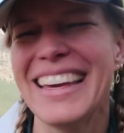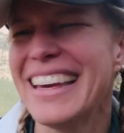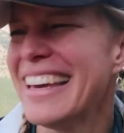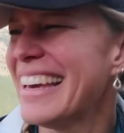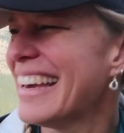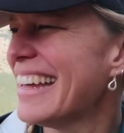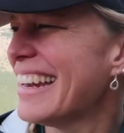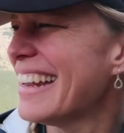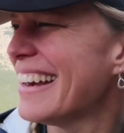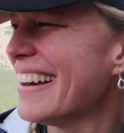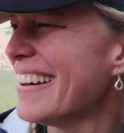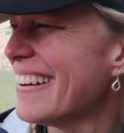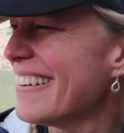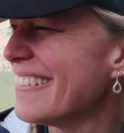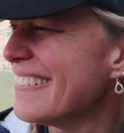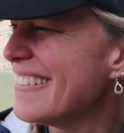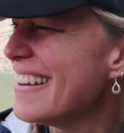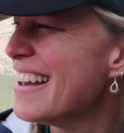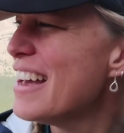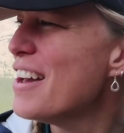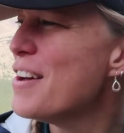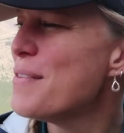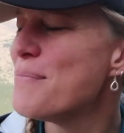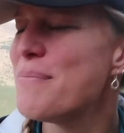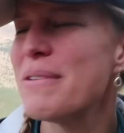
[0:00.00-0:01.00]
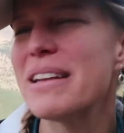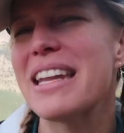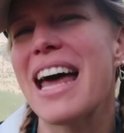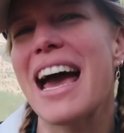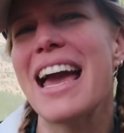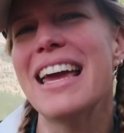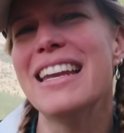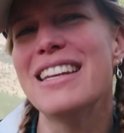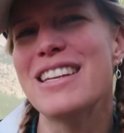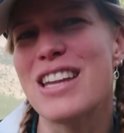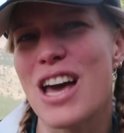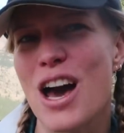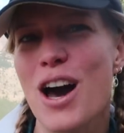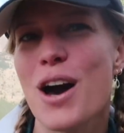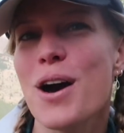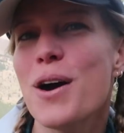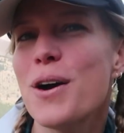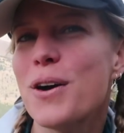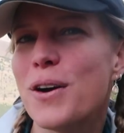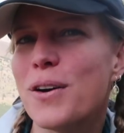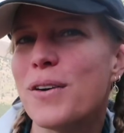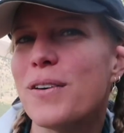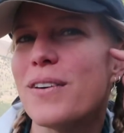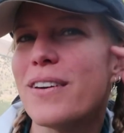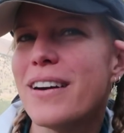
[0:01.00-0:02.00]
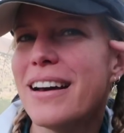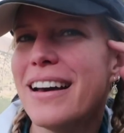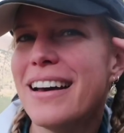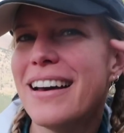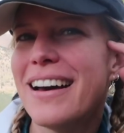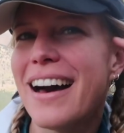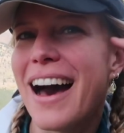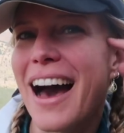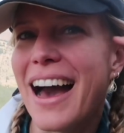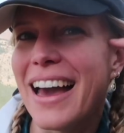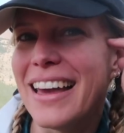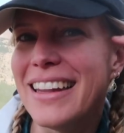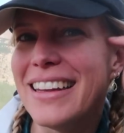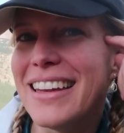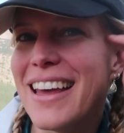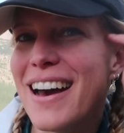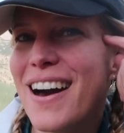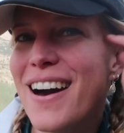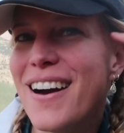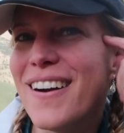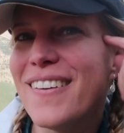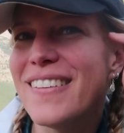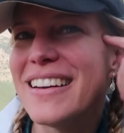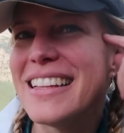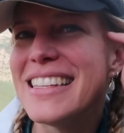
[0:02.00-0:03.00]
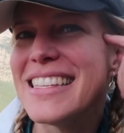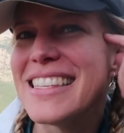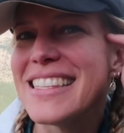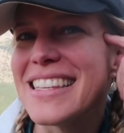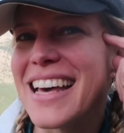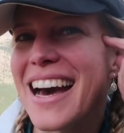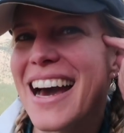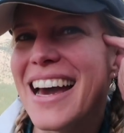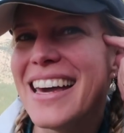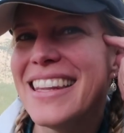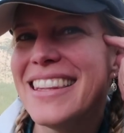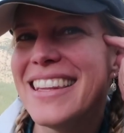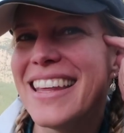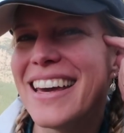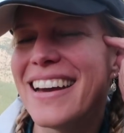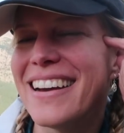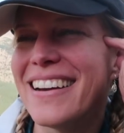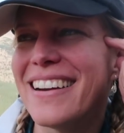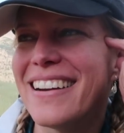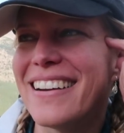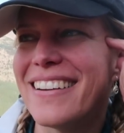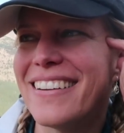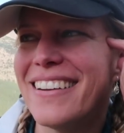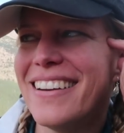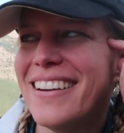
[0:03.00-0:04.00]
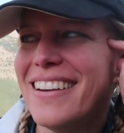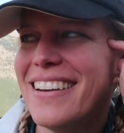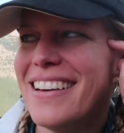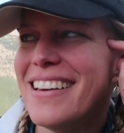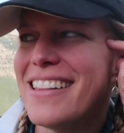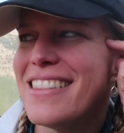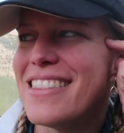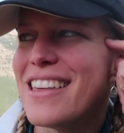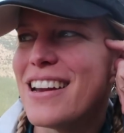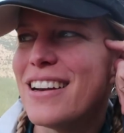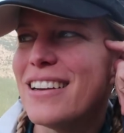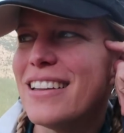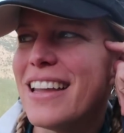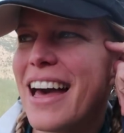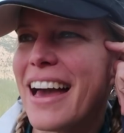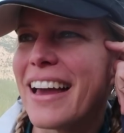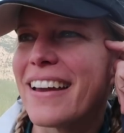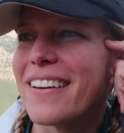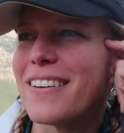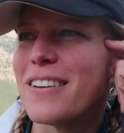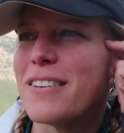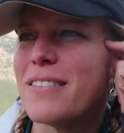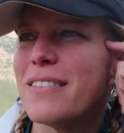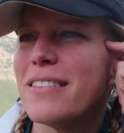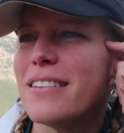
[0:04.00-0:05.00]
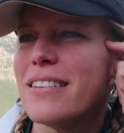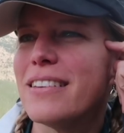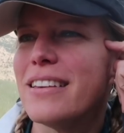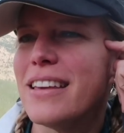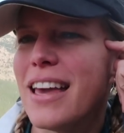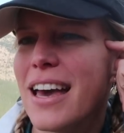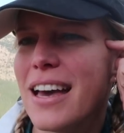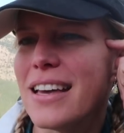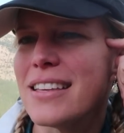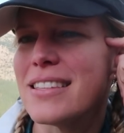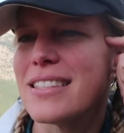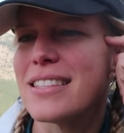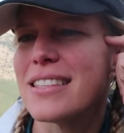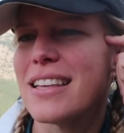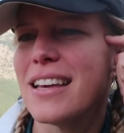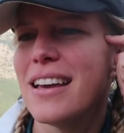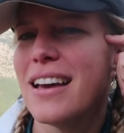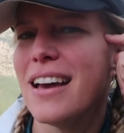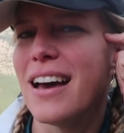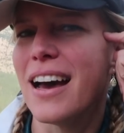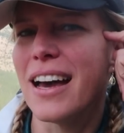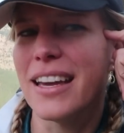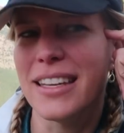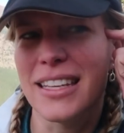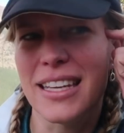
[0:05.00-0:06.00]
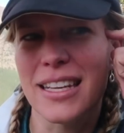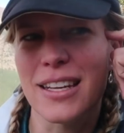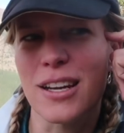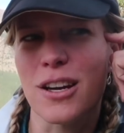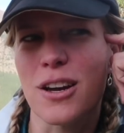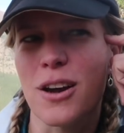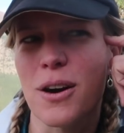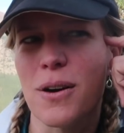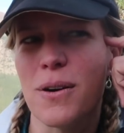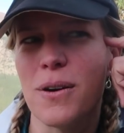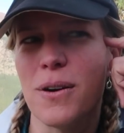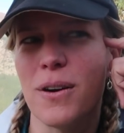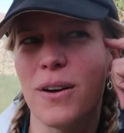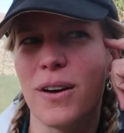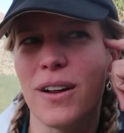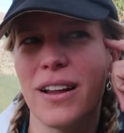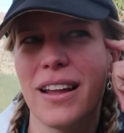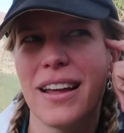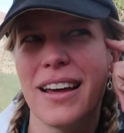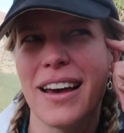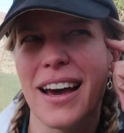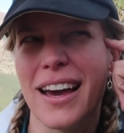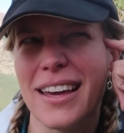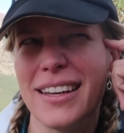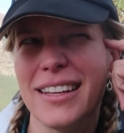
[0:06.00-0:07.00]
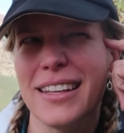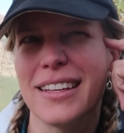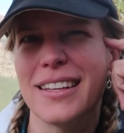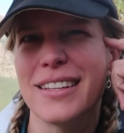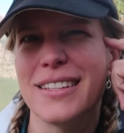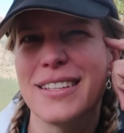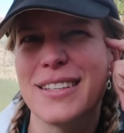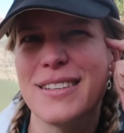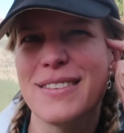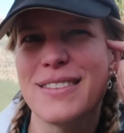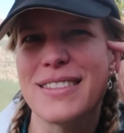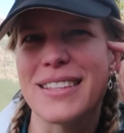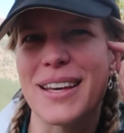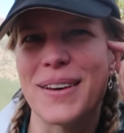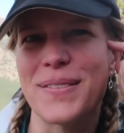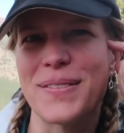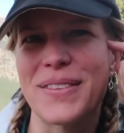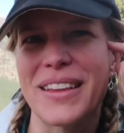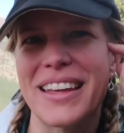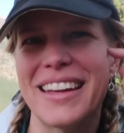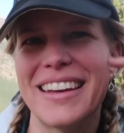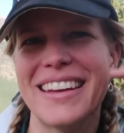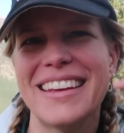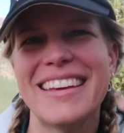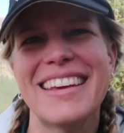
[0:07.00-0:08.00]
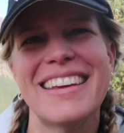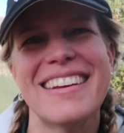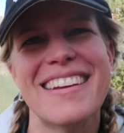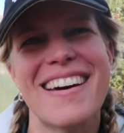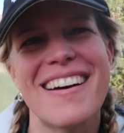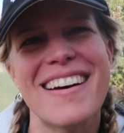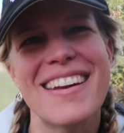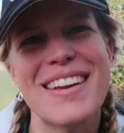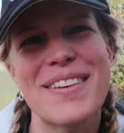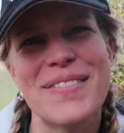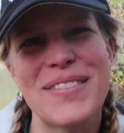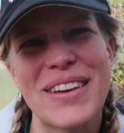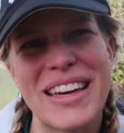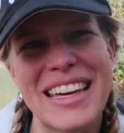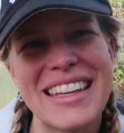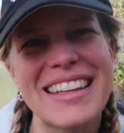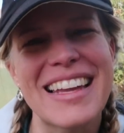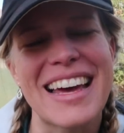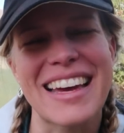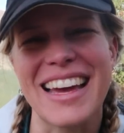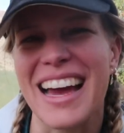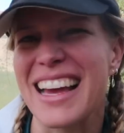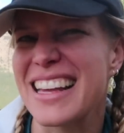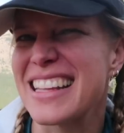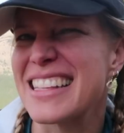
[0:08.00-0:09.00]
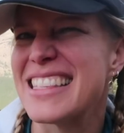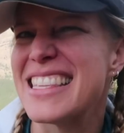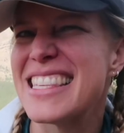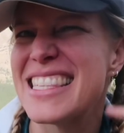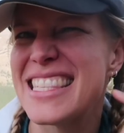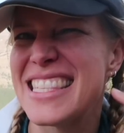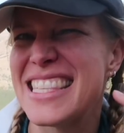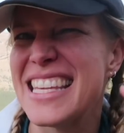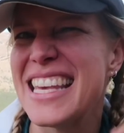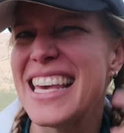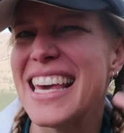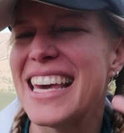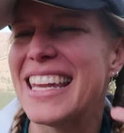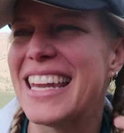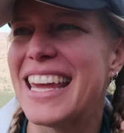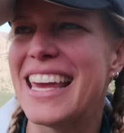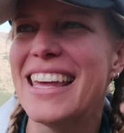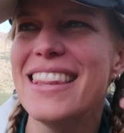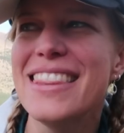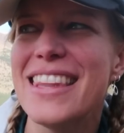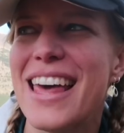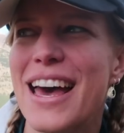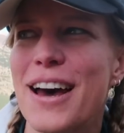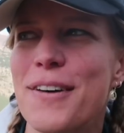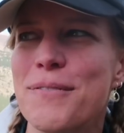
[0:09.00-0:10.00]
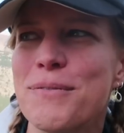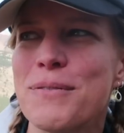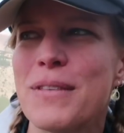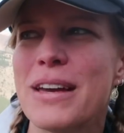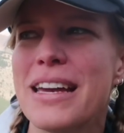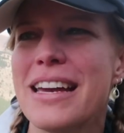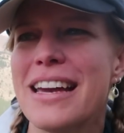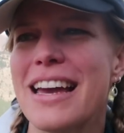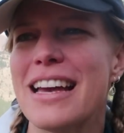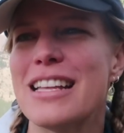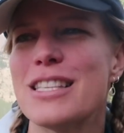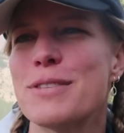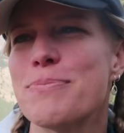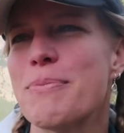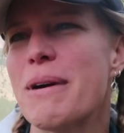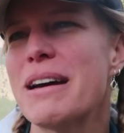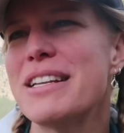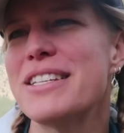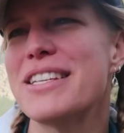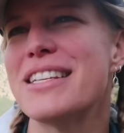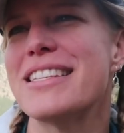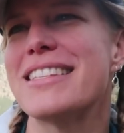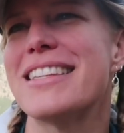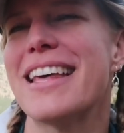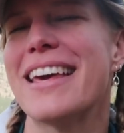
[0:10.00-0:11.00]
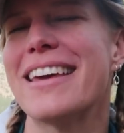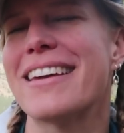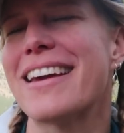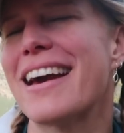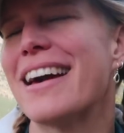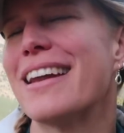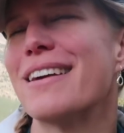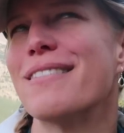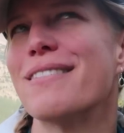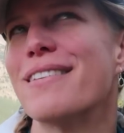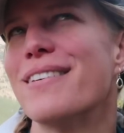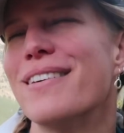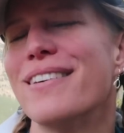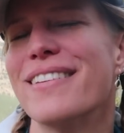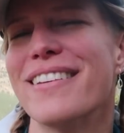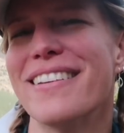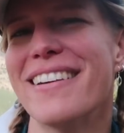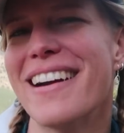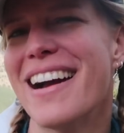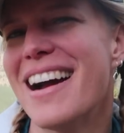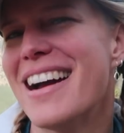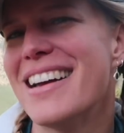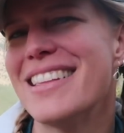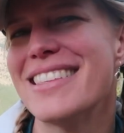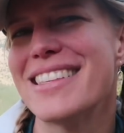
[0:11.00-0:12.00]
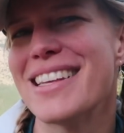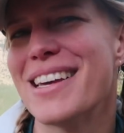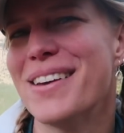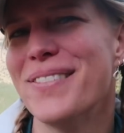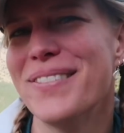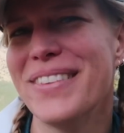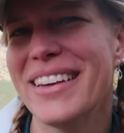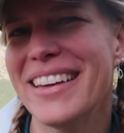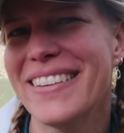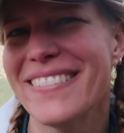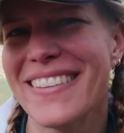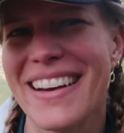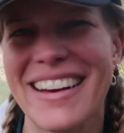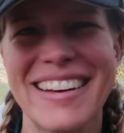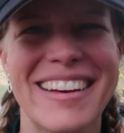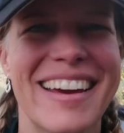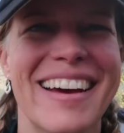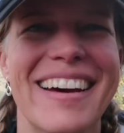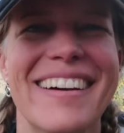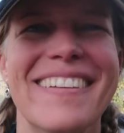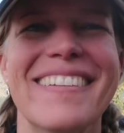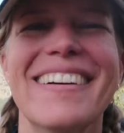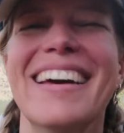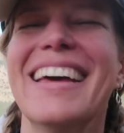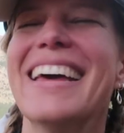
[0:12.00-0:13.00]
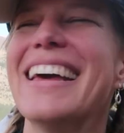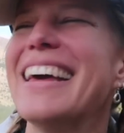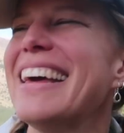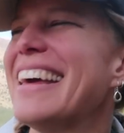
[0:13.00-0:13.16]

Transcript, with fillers: you know, but I know, I know inside there, they're like, yes, I need a goal. I need to do something. You know what I mean? Like I can see it in them as much as they kind of roll their eyes at me right now.